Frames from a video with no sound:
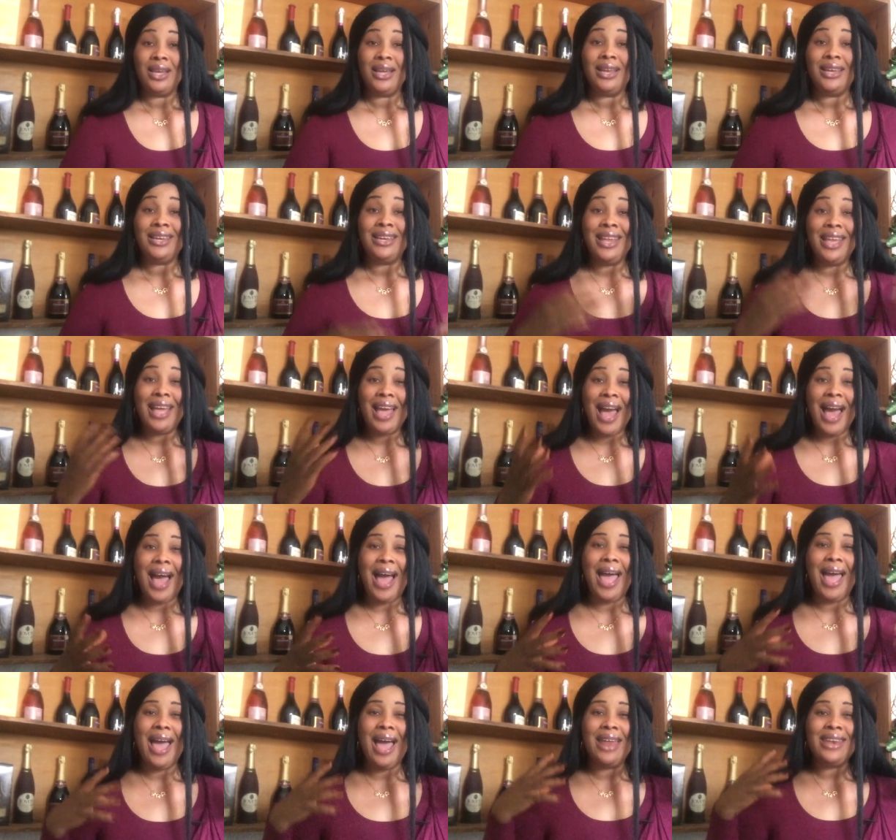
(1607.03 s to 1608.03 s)
they
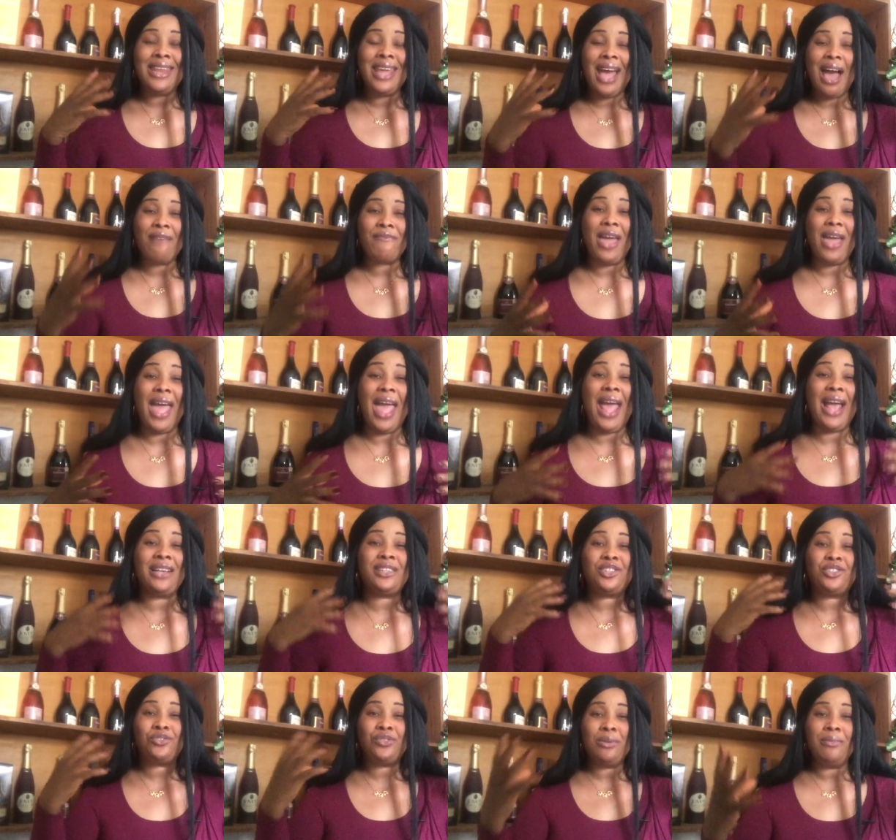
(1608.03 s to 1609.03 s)
have
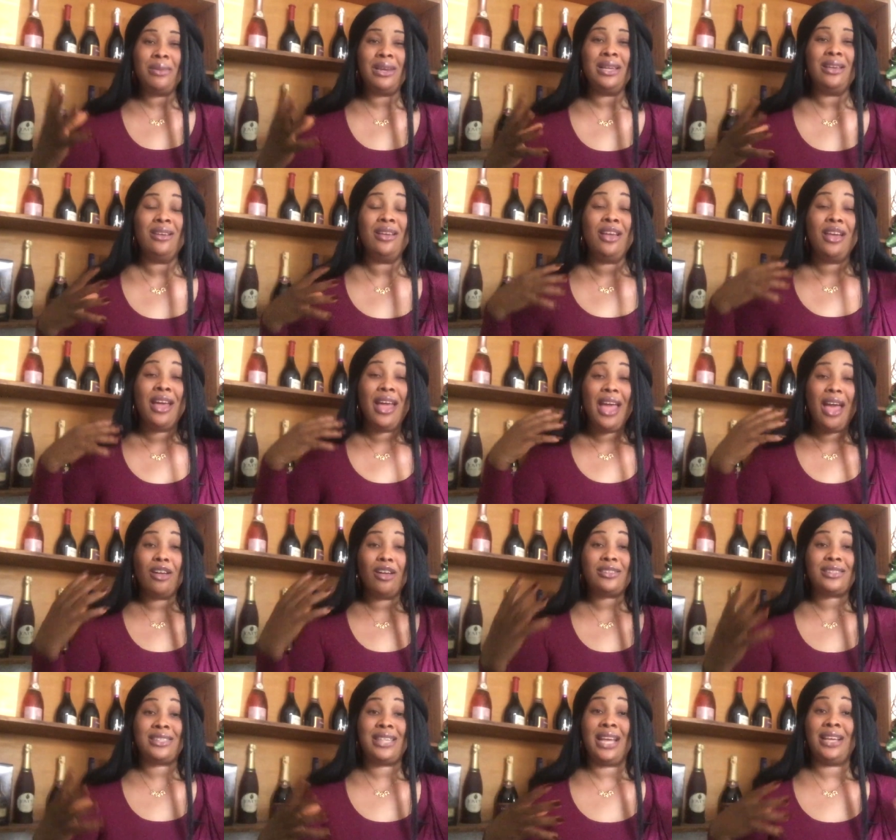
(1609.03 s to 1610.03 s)
extremely
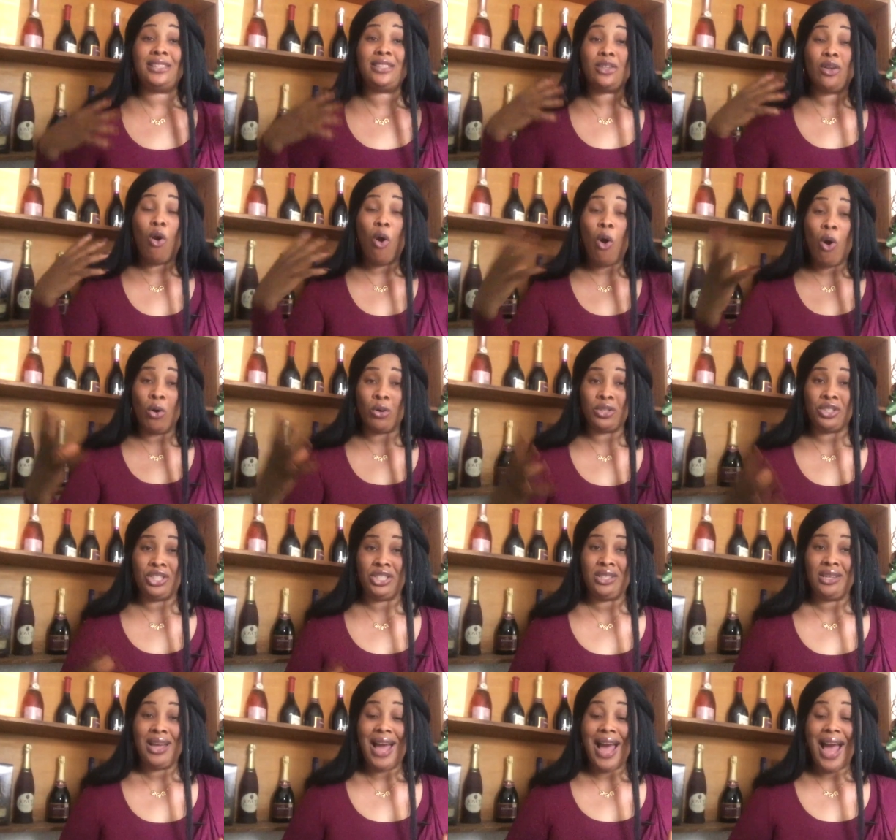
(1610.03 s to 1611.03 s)
sex
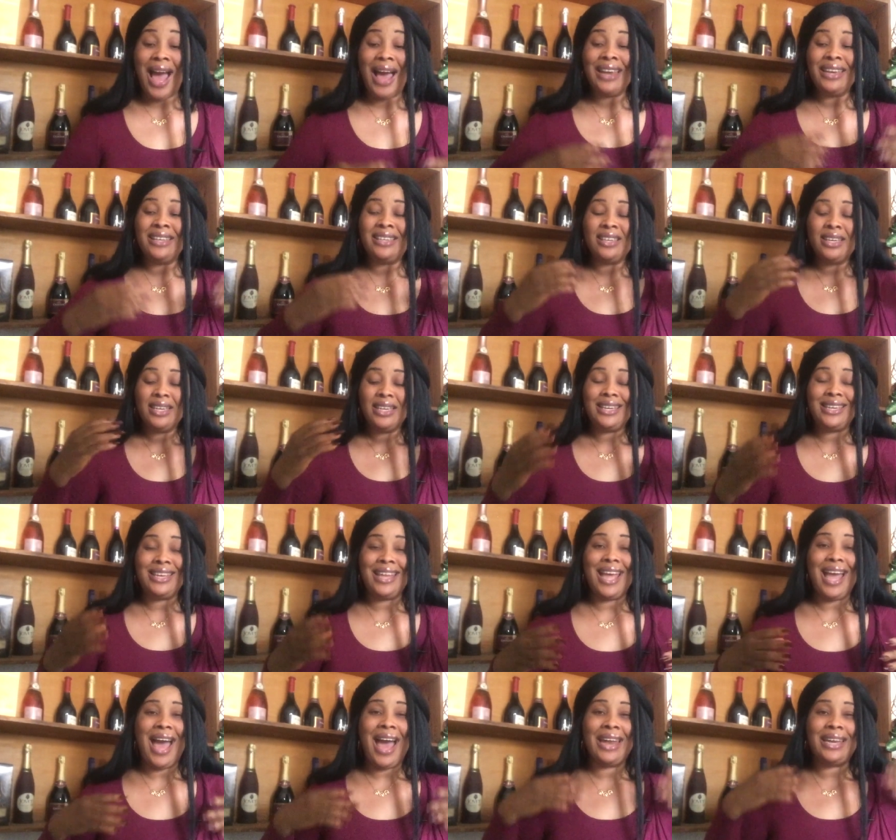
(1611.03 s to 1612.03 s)
urge, and
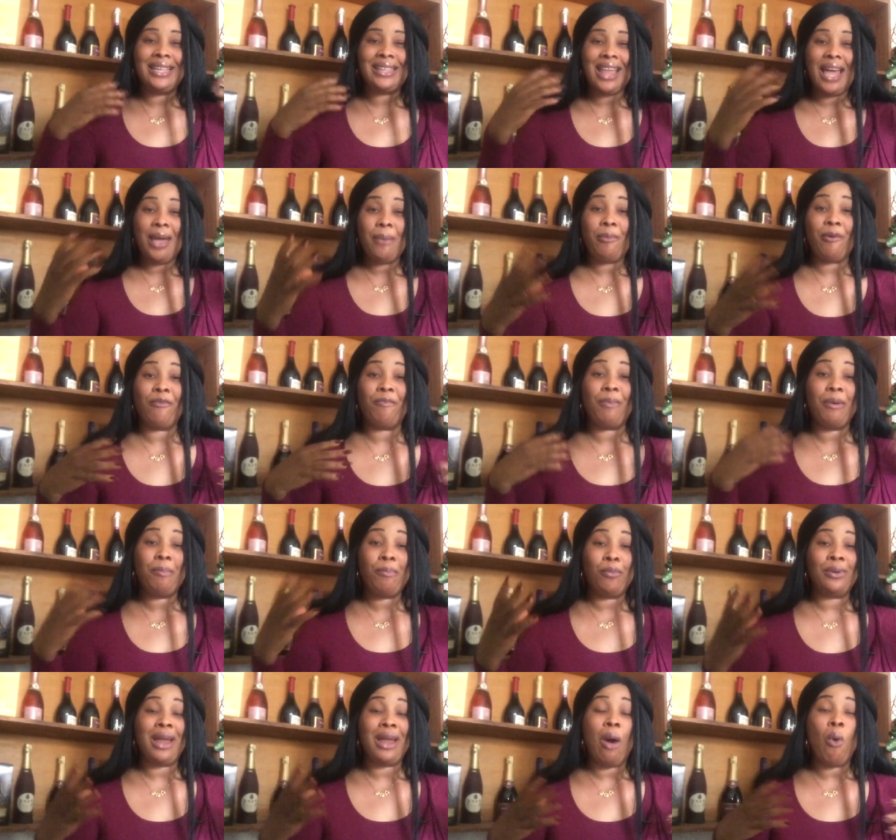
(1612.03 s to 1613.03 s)
they are the type of
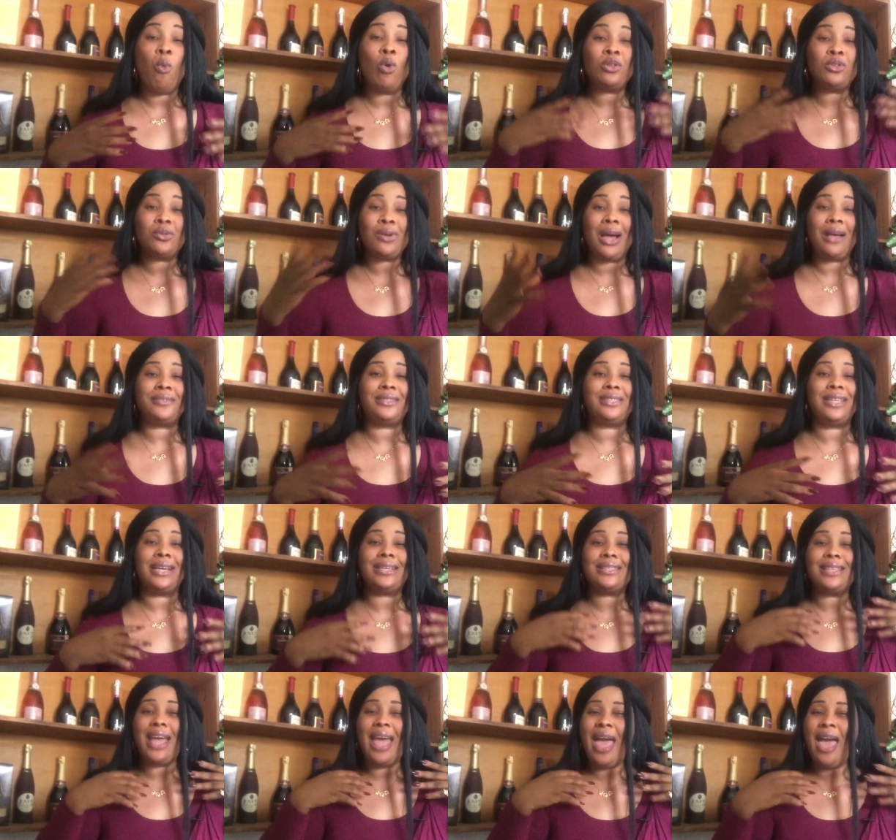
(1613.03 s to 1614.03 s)
people that want to have
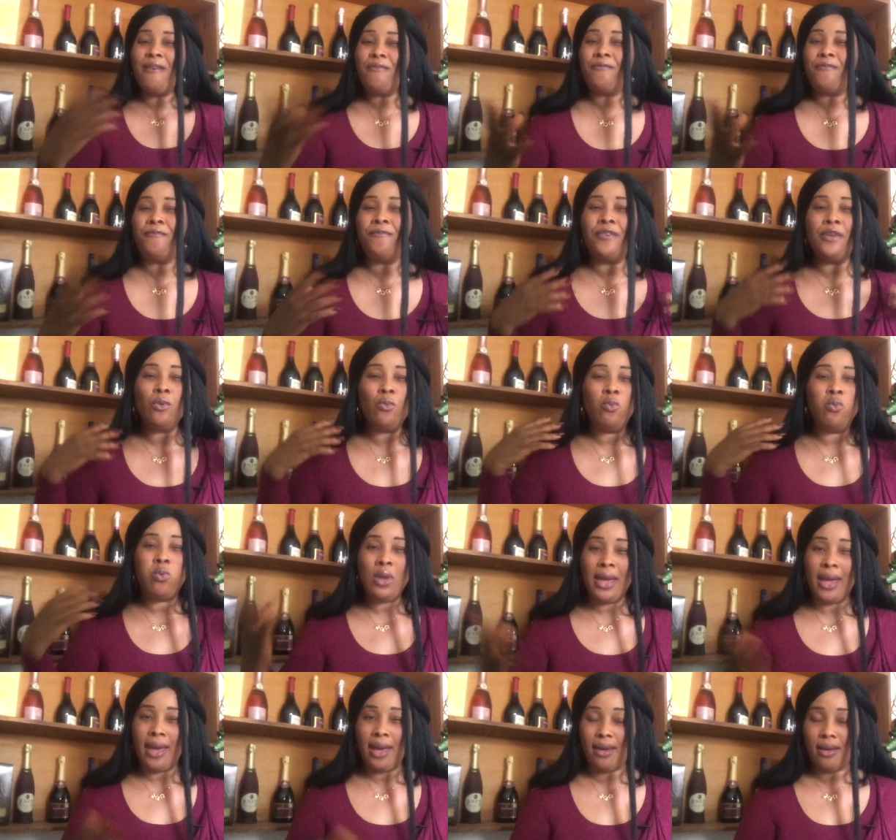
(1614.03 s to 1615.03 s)
sex
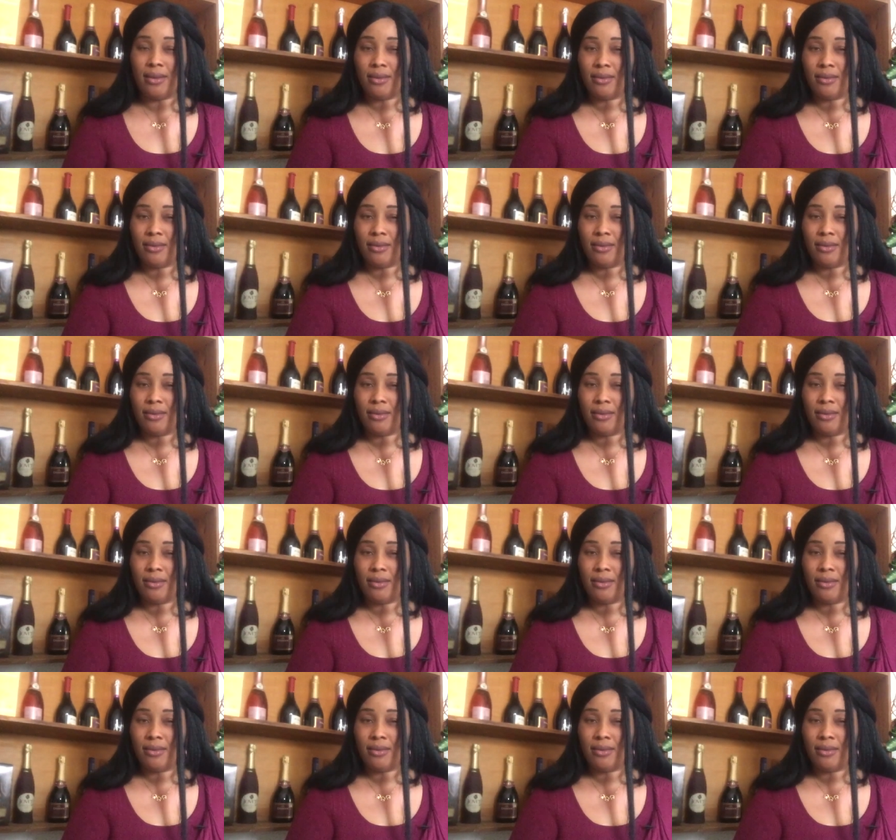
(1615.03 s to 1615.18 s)
everywhere.